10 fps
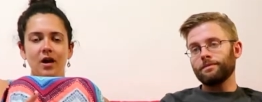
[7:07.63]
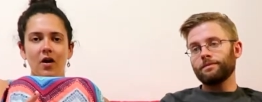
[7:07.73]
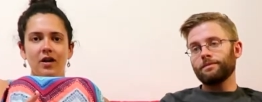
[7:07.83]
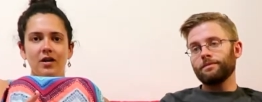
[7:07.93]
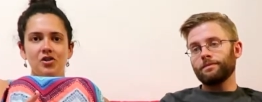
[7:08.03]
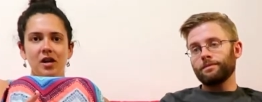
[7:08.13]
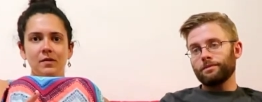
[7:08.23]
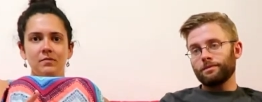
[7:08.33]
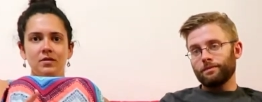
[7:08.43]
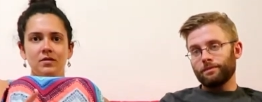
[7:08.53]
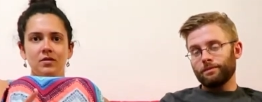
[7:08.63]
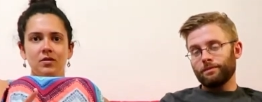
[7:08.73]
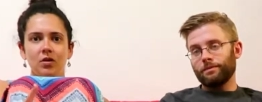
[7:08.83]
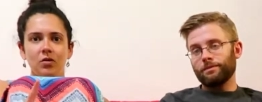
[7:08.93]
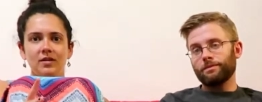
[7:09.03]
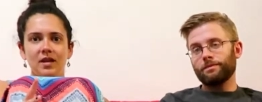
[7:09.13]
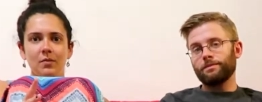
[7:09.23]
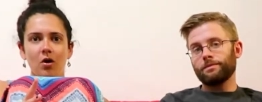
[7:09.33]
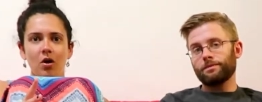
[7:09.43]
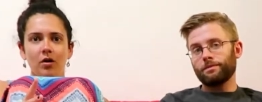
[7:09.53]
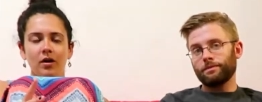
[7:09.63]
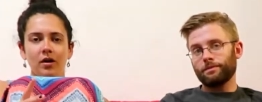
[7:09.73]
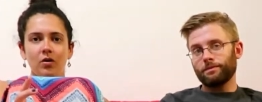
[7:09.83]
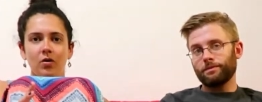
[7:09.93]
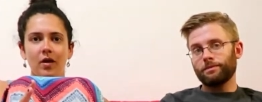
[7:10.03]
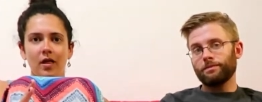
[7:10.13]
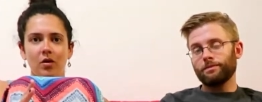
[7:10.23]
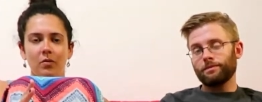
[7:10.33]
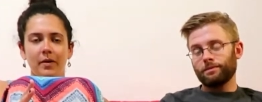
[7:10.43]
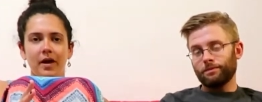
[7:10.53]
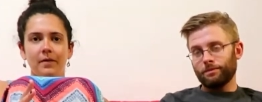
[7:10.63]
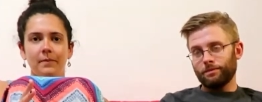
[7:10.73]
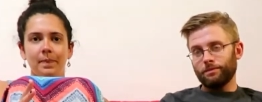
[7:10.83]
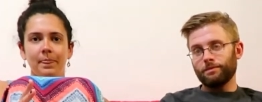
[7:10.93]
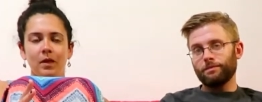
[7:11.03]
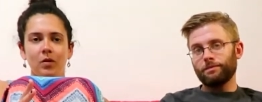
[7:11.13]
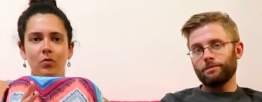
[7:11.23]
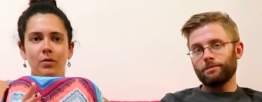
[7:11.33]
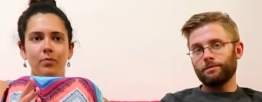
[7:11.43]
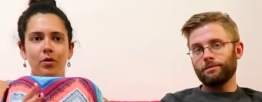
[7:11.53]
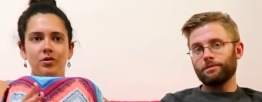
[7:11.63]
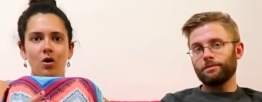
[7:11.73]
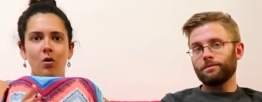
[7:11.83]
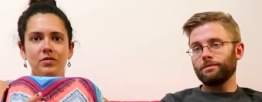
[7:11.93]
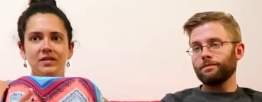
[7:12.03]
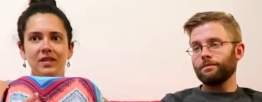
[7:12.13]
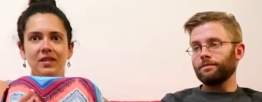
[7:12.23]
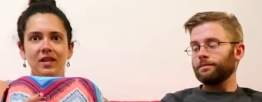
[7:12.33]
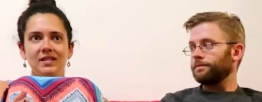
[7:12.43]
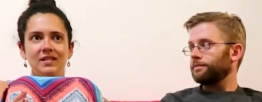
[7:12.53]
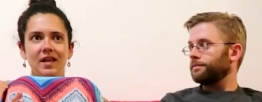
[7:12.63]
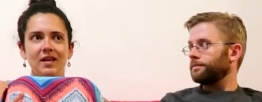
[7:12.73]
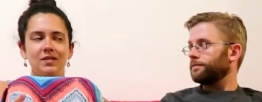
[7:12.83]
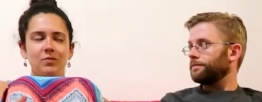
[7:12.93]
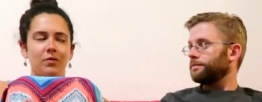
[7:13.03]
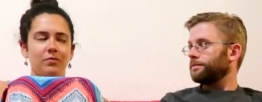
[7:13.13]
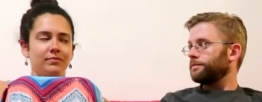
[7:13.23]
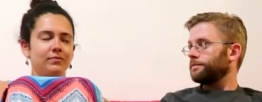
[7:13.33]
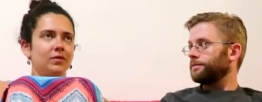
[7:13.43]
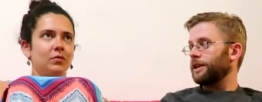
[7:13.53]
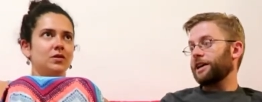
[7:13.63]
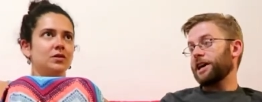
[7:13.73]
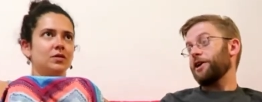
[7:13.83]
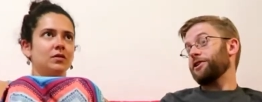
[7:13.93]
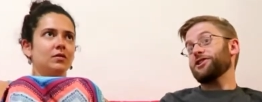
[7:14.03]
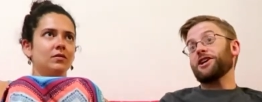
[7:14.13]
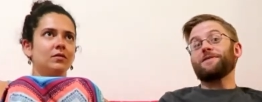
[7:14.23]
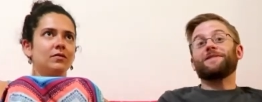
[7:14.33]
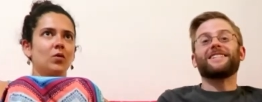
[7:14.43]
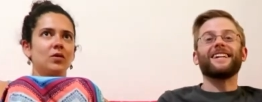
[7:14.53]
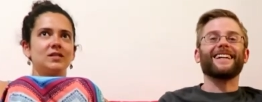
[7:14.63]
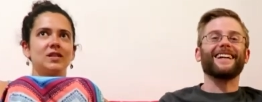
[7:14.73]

Speaker 1: Karen and James go to Tam Coc and go to Halong Bay we booked all these things well
Speaker 2: not Karen and James